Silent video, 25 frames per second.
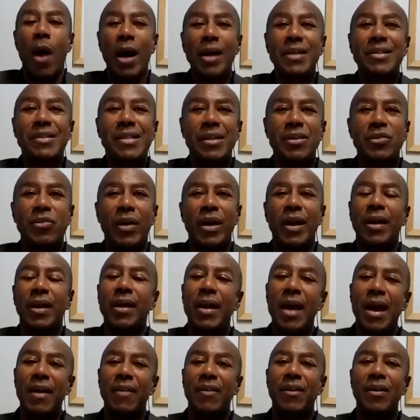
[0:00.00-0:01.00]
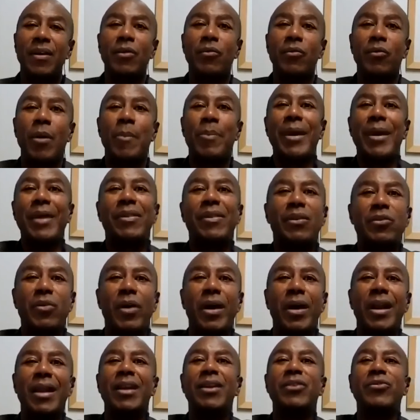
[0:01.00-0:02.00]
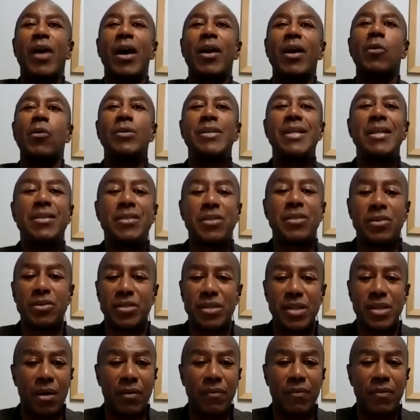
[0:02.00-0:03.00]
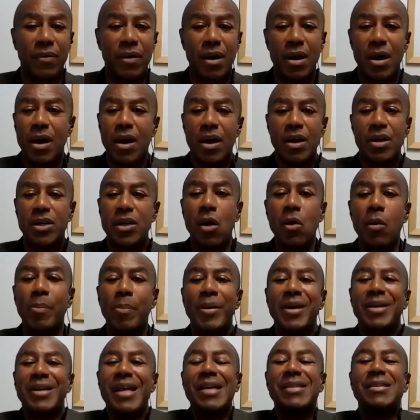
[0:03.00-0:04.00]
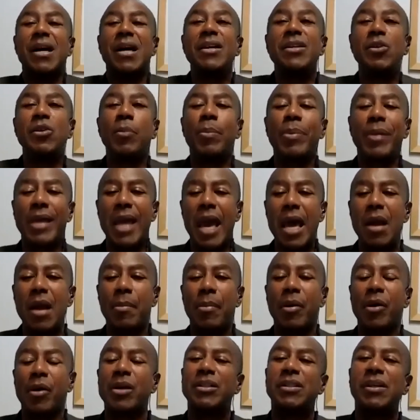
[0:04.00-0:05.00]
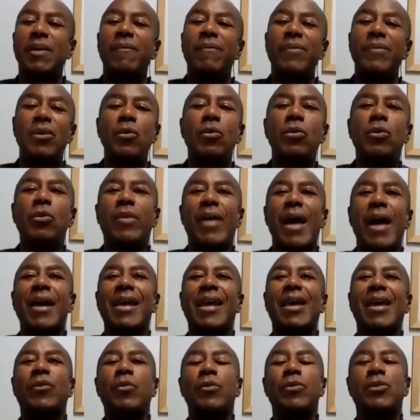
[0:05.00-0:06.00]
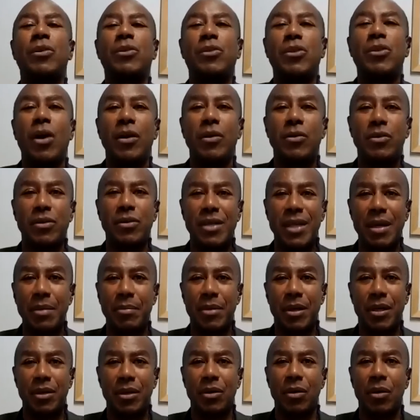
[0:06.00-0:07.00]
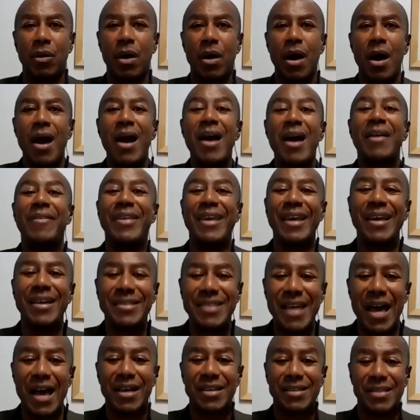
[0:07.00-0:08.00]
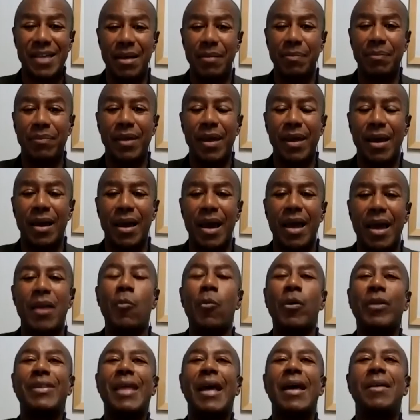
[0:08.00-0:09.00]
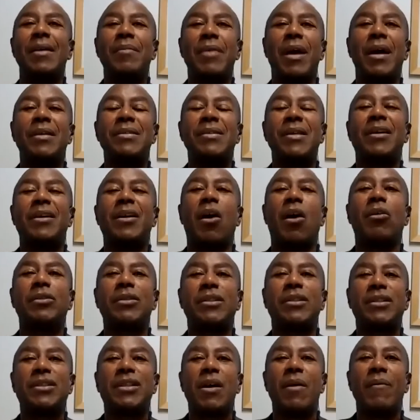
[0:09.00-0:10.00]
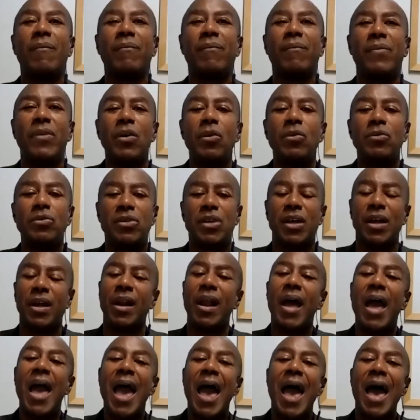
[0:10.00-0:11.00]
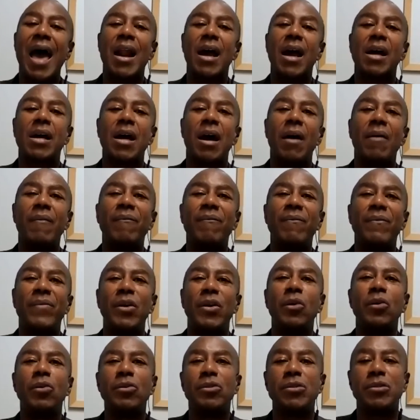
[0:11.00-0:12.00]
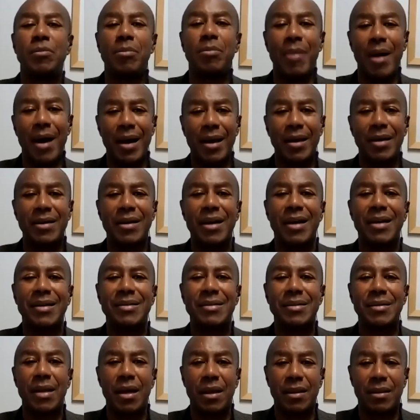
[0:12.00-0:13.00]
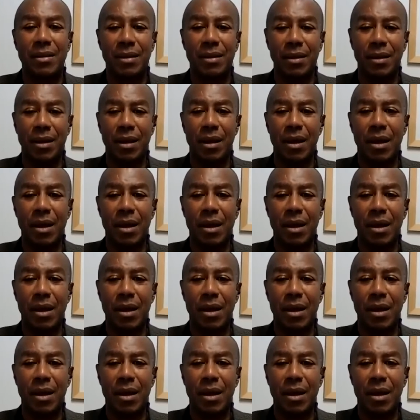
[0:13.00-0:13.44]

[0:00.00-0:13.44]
Watch the training and then repeat the training and try to go teach it yourself. Don't, because that's unduplicatable. Because if you do that, guess what you're telling your team to do? The exact same thing. And what that does, it causes confusion, and a confused mind does nothing.